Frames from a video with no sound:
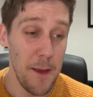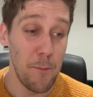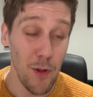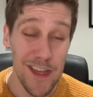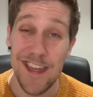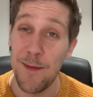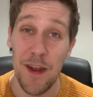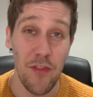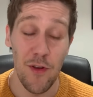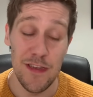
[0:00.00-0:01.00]
bullied him,
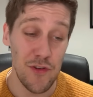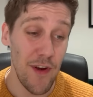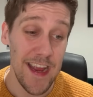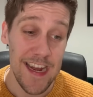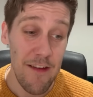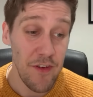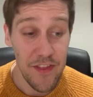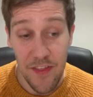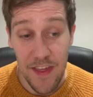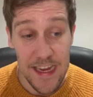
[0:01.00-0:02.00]
and I thought he was great in
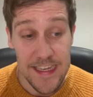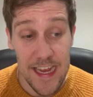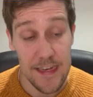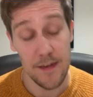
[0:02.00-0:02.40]
everything that he did.